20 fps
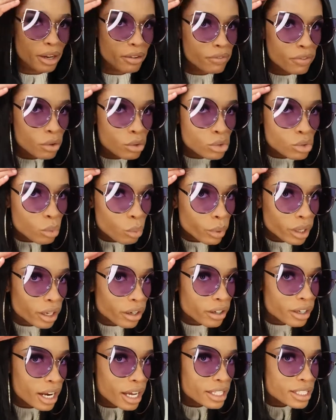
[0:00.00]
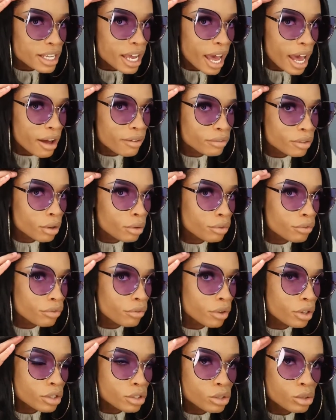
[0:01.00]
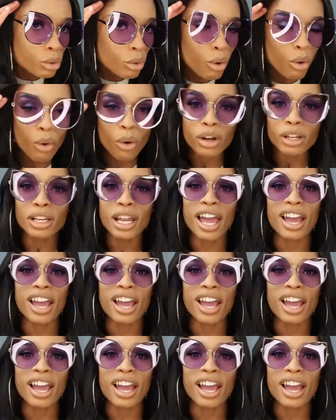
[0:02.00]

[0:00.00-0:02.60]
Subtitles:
it feels weird not to have no frontal on,